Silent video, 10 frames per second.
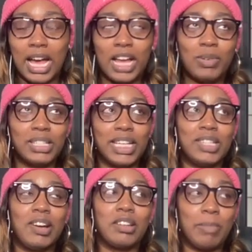I don't say
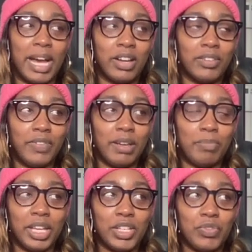talked him out of it,
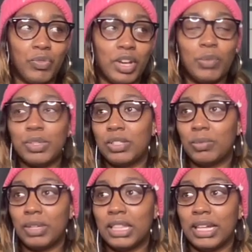but his friend was the
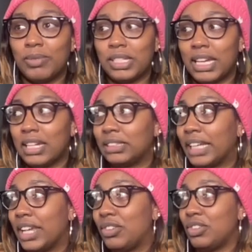one that was kind of
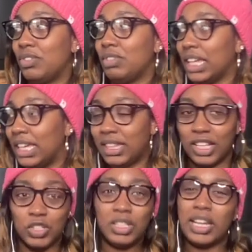like, "Do you need
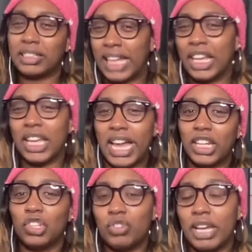this?" You know, like kind
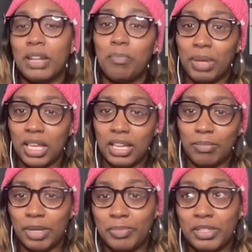of trying to big
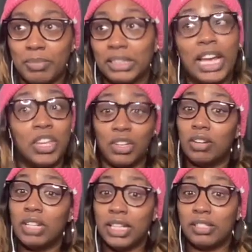him up to be like, "You
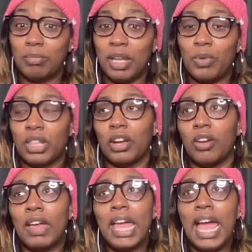don't need to be with
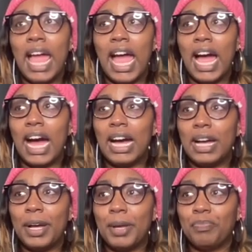her."
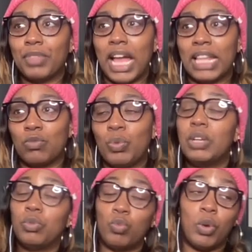Um, I
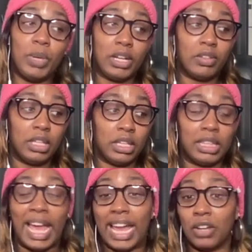we well we know that
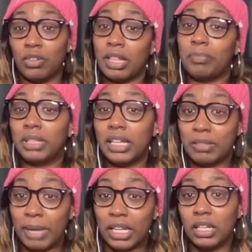the actor that plays
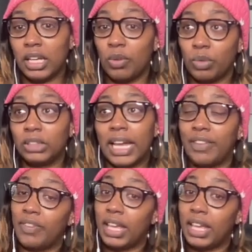Micah in real life